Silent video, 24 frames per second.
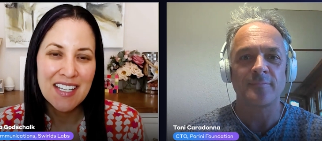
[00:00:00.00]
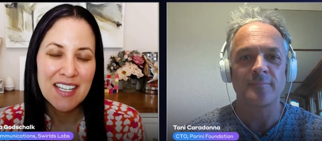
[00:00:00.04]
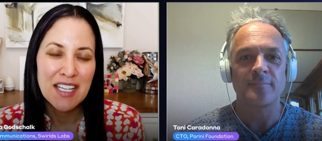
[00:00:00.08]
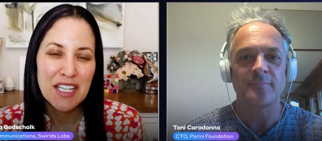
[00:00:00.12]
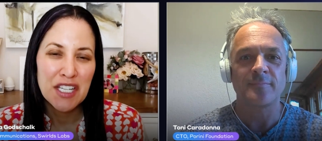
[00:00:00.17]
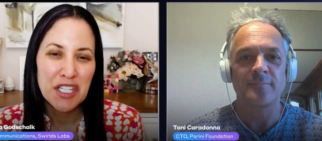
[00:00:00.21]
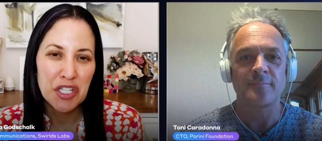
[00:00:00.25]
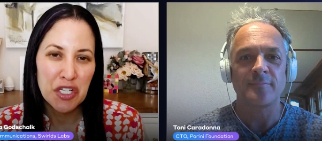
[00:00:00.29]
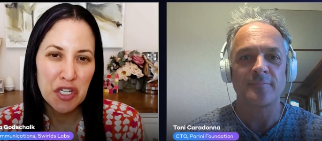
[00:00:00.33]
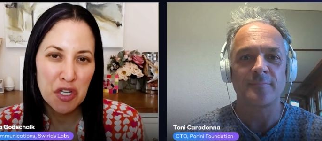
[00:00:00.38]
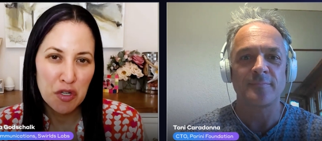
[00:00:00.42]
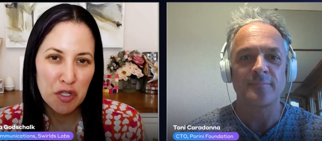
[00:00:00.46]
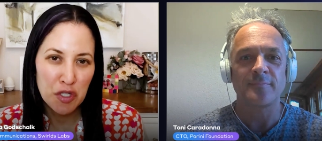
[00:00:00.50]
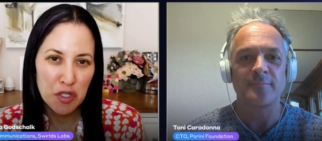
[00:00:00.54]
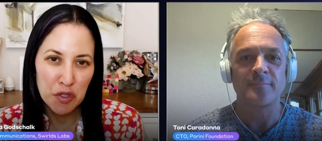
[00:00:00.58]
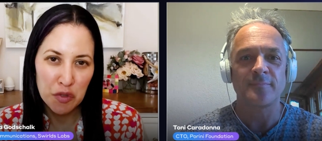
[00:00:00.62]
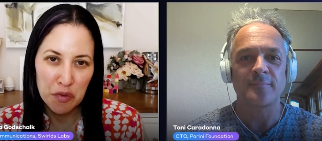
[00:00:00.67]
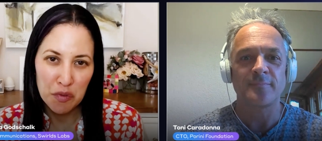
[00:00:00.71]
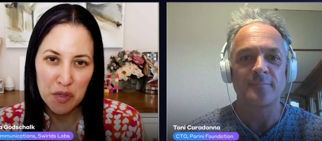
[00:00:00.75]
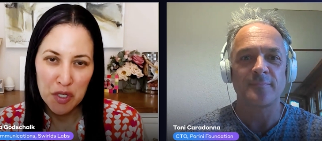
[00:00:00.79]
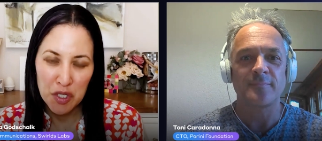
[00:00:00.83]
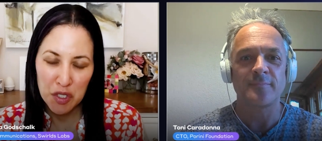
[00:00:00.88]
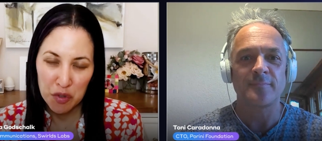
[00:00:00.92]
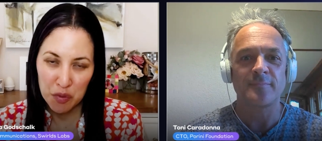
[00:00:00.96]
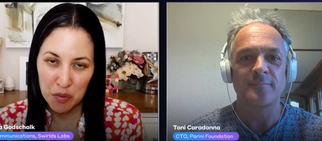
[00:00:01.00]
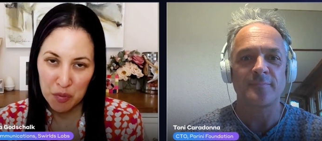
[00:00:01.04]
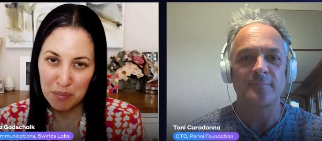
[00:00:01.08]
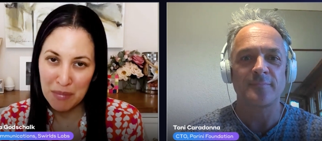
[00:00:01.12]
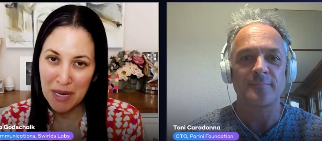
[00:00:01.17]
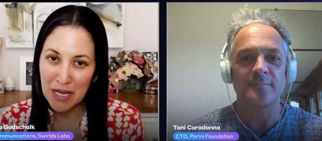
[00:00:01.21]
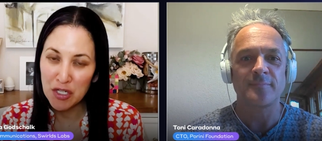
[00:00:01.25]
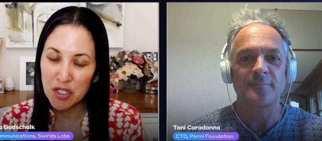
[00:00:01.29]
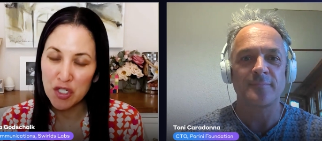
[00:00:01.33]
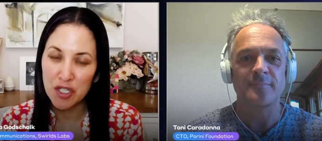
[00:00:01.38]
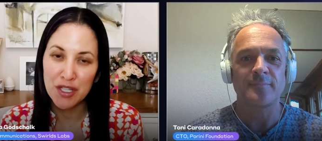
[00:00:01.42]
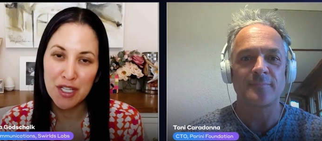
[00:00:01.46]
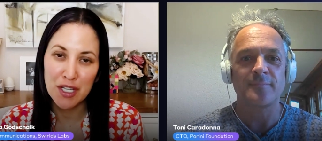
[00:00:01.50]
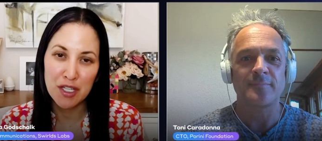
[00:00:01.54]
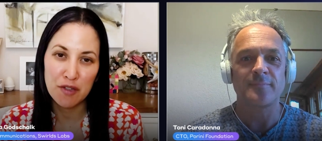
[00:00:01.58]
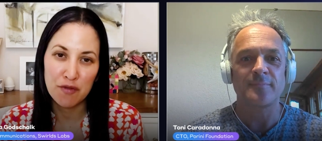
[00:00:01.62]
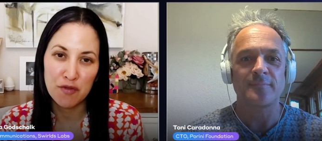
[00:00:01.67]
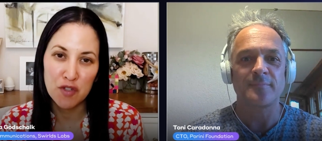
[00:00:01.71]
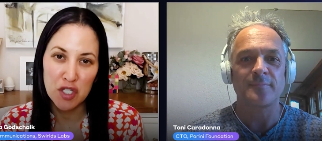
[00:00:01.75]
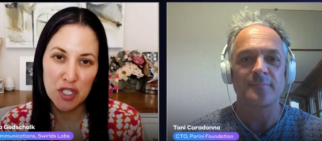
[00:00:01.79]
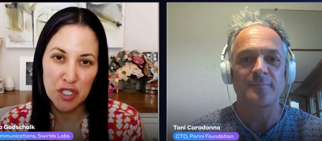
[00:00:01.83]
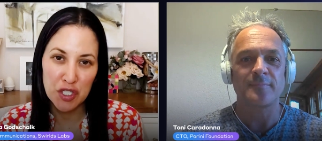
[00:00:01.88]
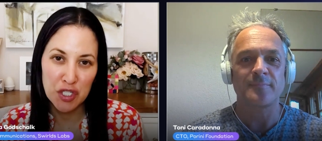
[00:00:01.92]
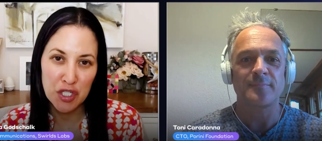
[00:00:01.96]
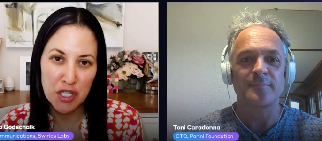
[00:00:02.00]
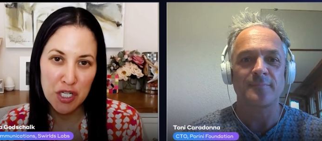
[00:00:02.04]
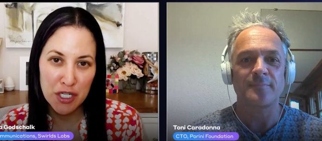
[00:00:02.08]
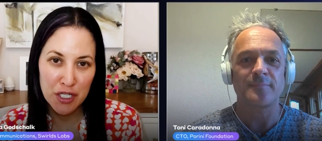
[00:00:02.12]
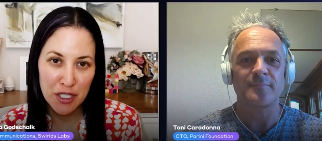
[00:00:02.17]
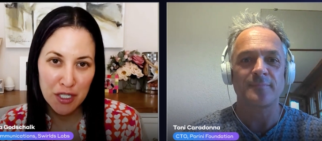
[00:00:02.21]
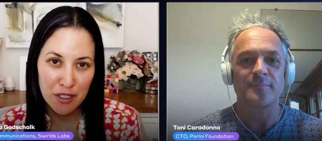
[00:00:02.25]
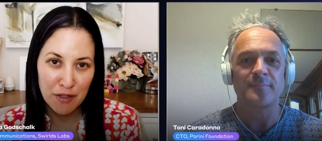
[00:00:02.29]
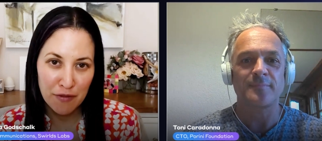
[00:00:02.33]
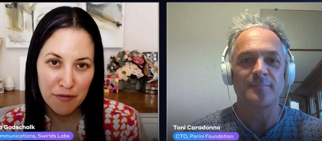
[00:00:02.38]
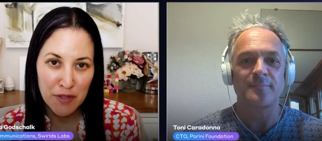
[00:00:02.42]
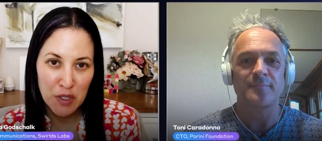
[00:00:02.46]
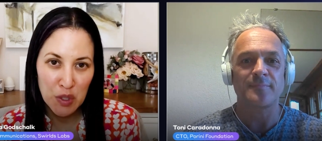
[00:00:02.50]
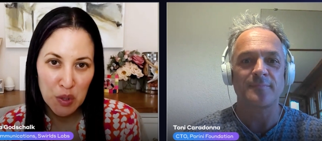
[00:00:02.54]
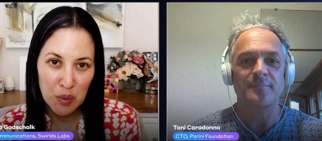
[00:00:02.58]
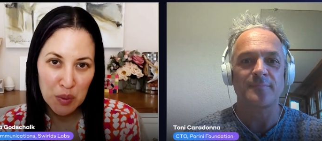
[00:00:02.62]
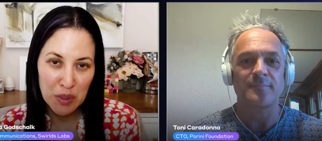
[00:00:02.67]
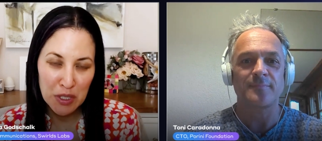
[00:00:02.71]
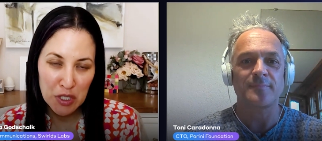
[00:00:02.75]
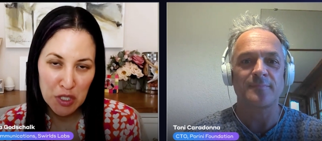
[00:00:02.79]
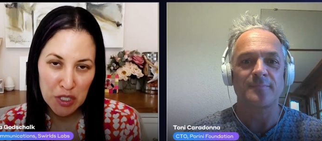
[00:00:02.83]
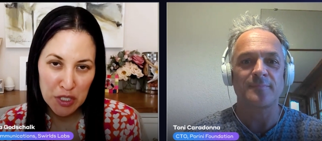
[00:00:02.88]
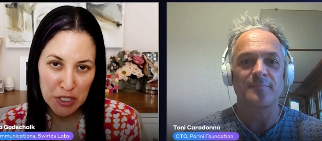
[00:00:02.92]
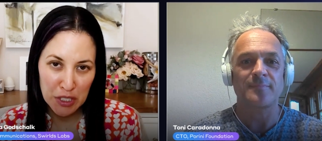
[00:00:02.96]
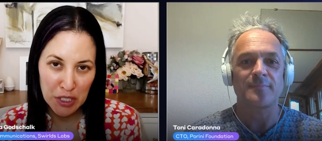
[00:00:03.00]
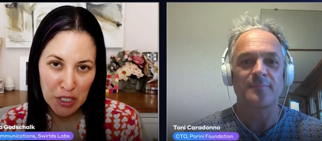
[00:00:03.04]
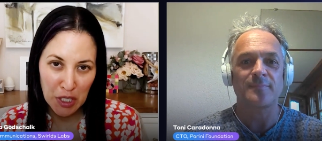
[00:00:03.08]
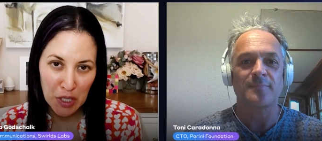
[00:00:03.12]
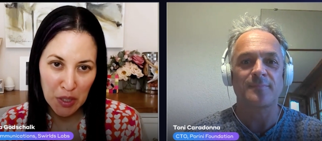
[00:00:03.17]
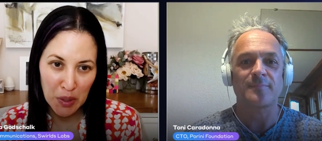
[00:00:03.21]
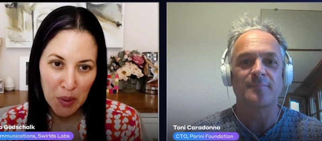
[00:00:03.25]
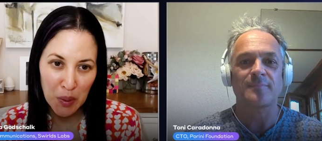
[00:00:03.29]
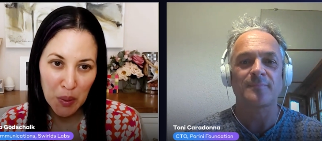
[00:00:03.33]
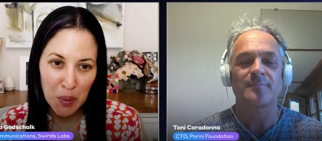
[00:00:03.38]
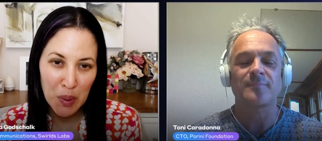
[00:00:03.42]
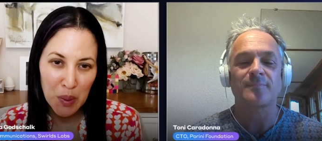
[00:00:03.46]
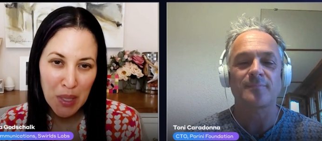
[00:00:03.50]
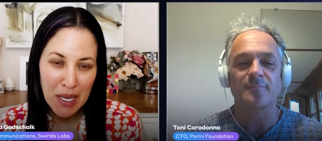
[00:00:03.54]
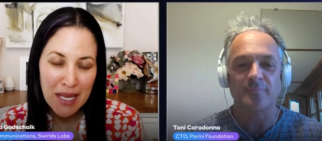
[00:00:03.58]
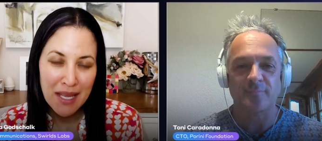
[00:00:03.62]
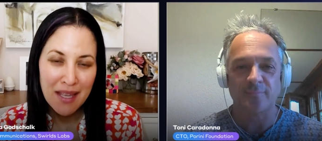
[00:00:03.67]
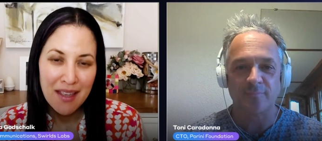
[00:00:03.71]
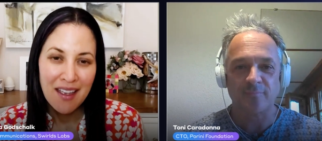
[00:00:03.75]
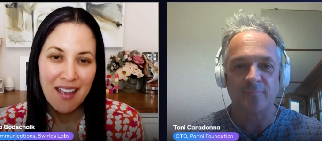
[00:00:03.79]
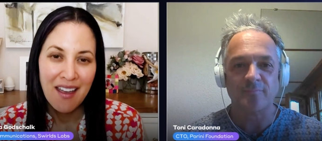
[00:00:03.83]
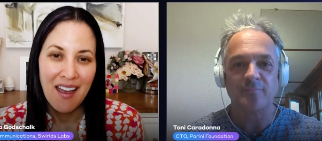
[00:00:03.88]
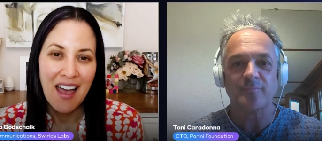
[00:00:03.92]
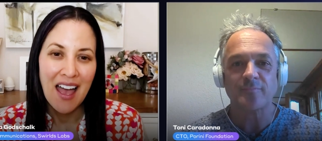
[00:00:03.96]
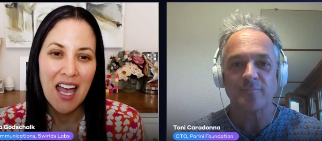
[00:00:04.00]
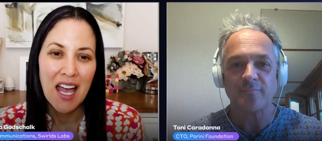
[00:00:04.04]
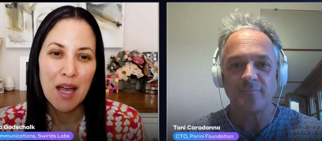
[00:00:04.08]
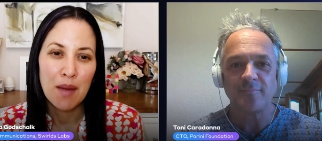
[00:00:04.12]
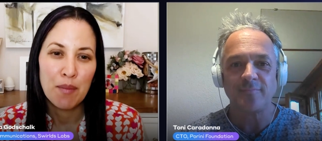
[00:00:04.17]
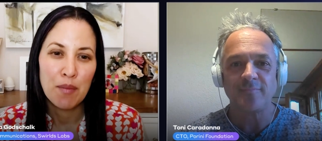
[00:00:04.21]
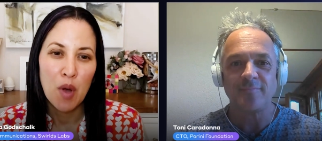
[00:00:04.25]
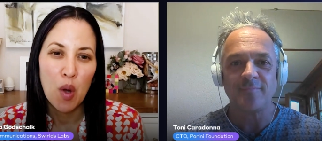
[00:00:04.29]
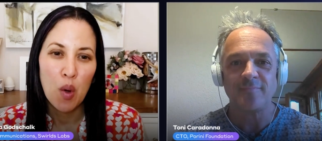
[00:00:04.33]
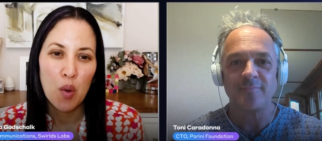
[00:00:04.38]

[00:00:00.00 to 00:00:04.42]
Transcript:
Speaker 1: you know, you you mentioned that you've just started a few years ago. Um,